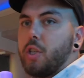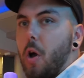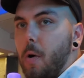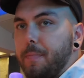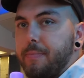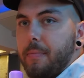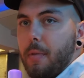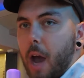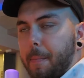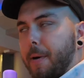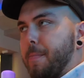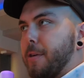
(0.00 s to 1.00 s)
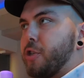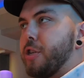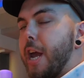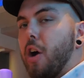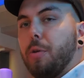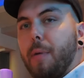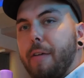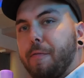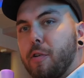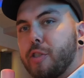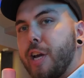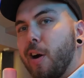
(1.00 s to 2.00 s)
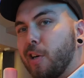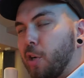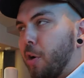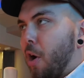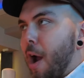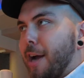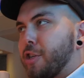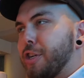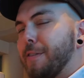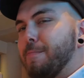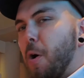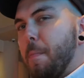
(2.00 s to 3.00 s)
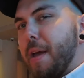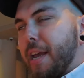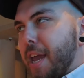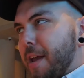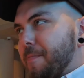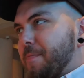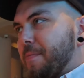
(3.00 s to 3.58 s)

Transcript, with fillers: so I pretty much nailed my first character interaction. No biggie.